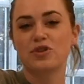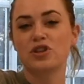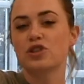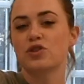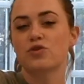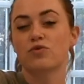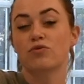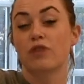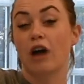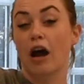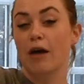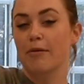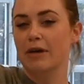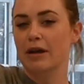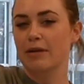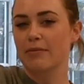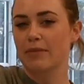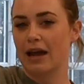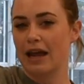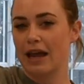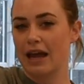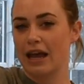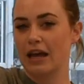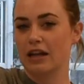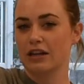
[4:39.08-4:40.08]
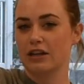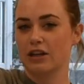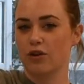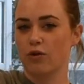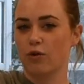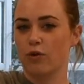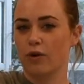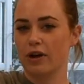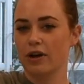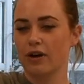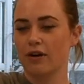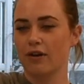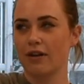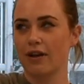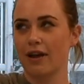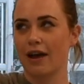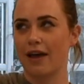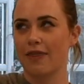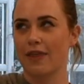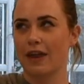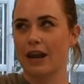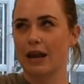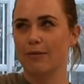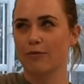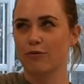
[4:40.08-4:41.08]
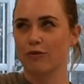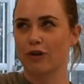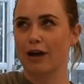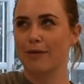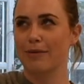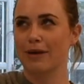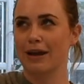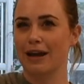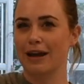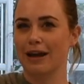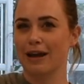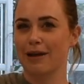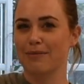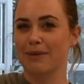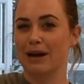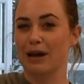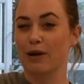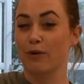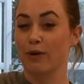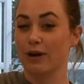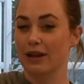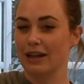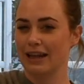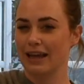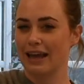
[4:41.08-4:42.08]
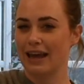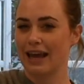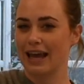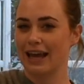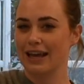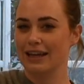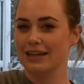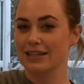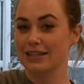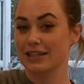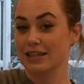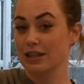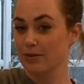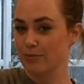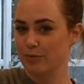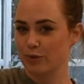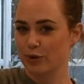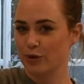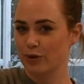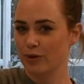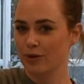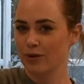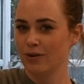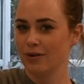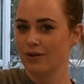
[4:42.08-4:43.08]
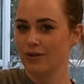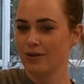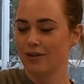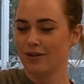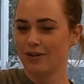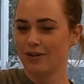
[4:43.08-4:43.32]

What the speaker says: just rubbing my hand in oil, and then I'm rubbing my oily hand in the bowl.